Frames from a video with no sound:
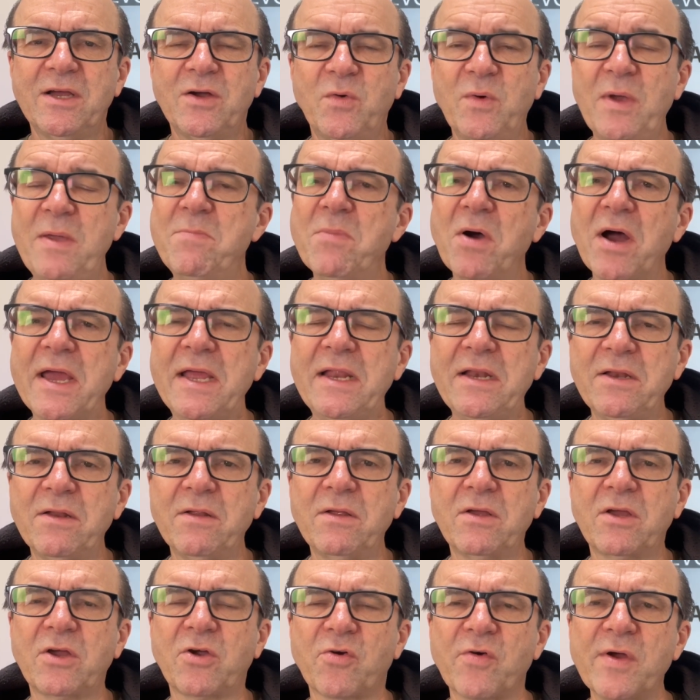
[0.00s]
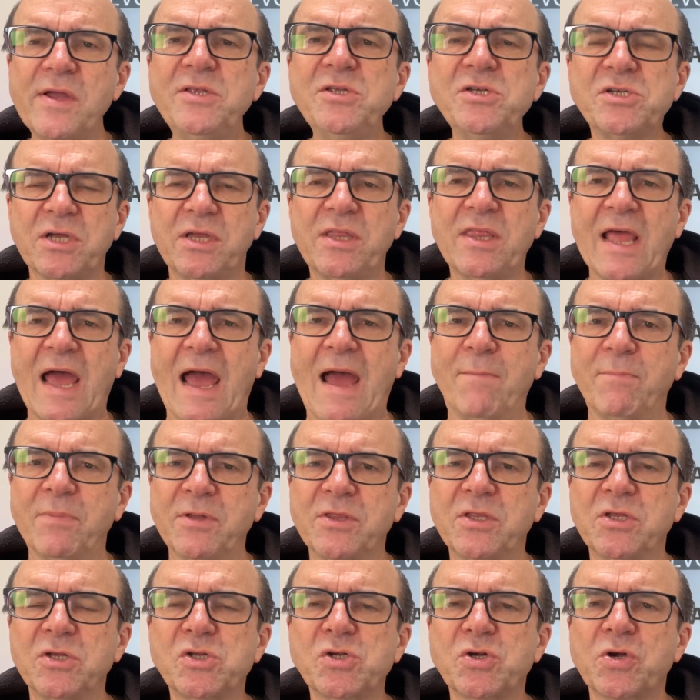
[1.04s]
We might cringe at that,
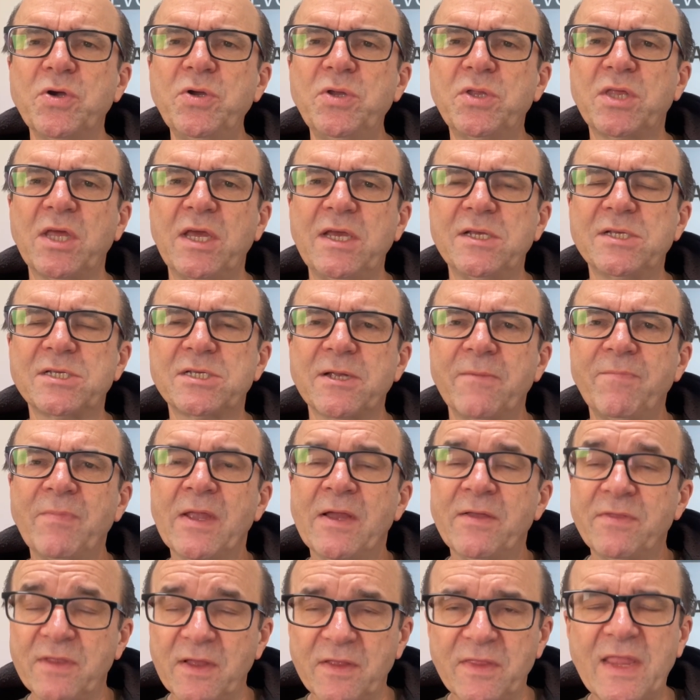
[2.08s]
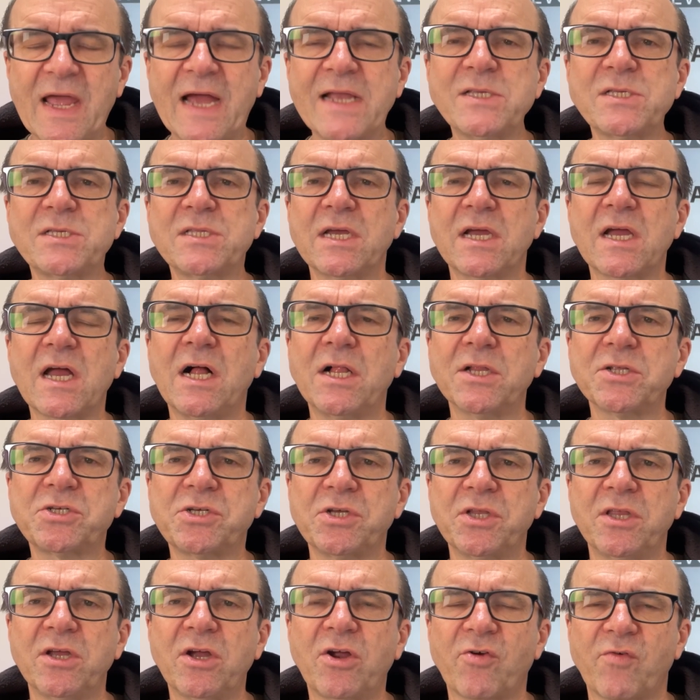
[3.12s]
but the truth is that that's the
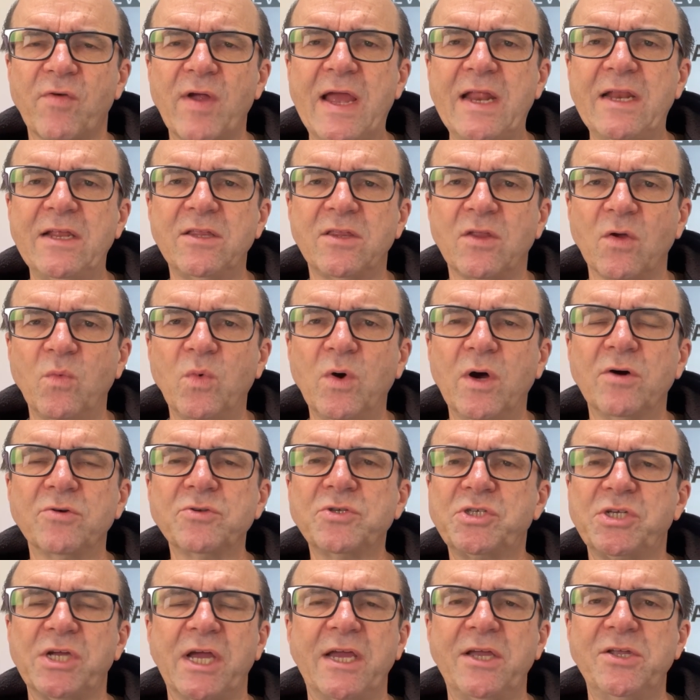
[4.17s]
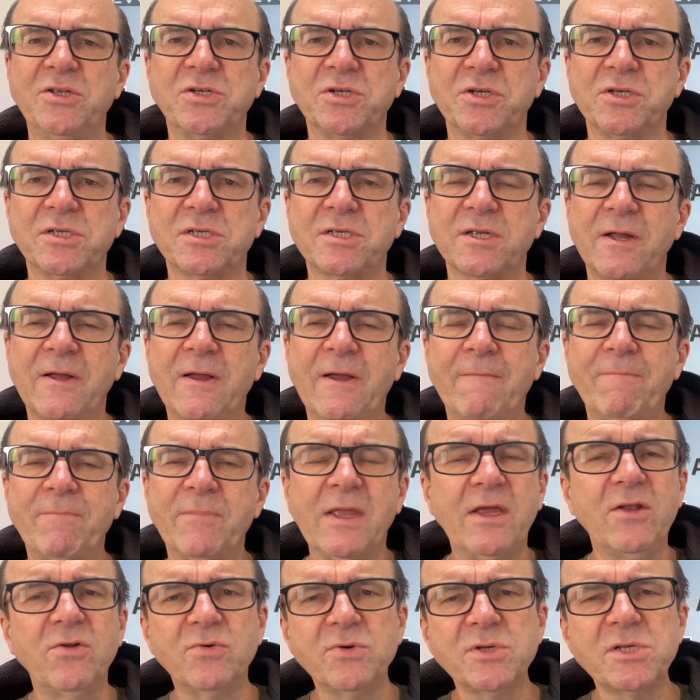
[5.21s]
culture that created the world changers.
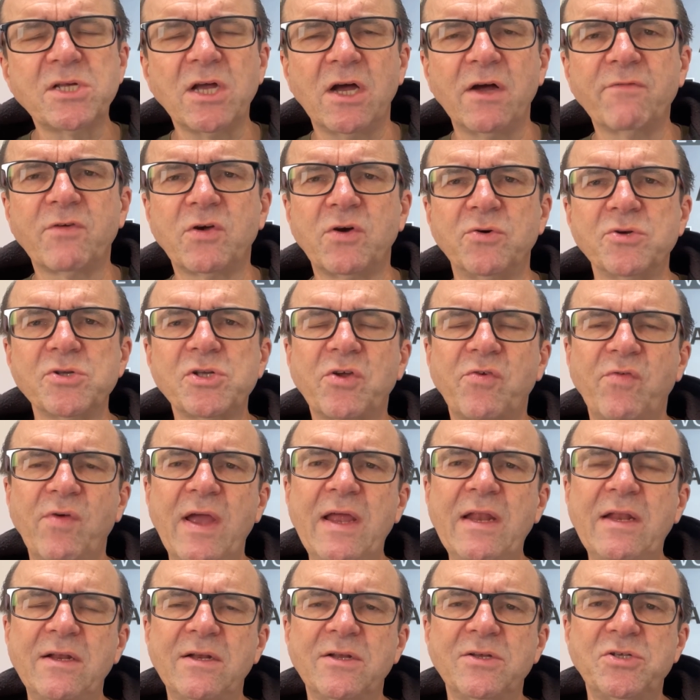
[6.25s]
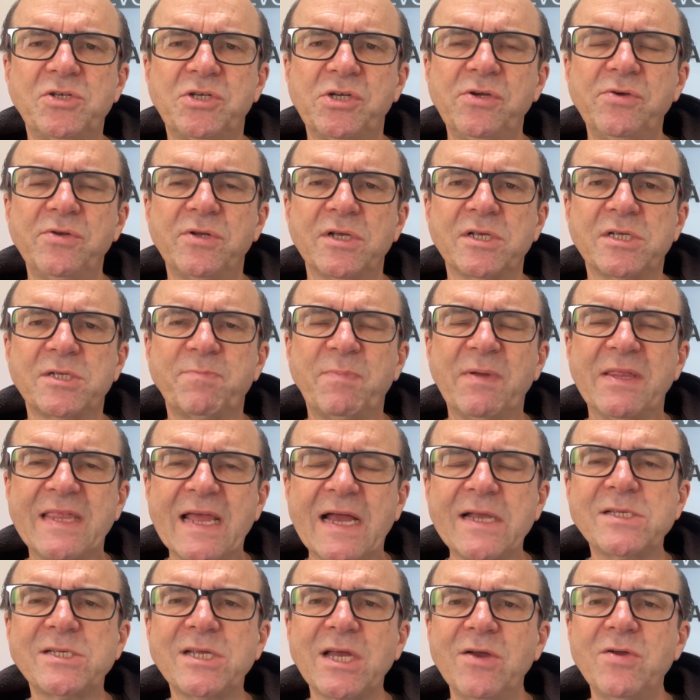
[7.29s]
It also, of course, created a Judas, but
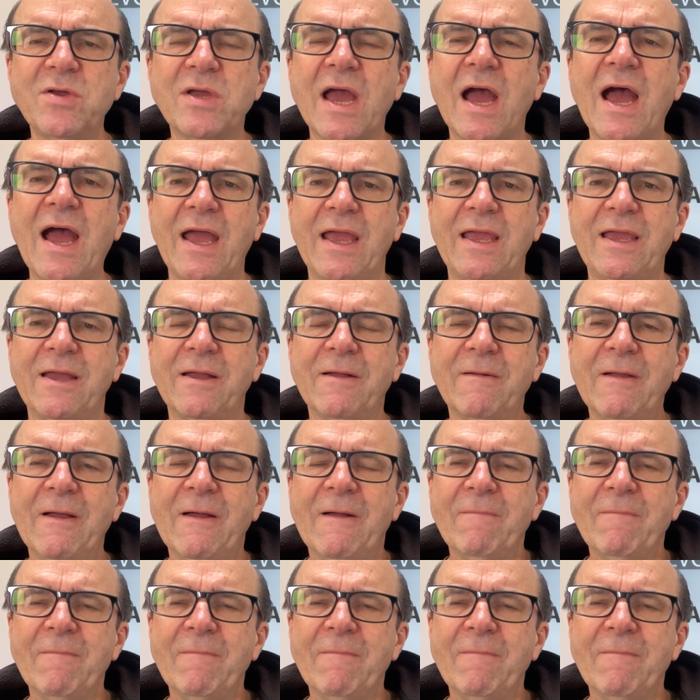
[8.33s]
that's okay.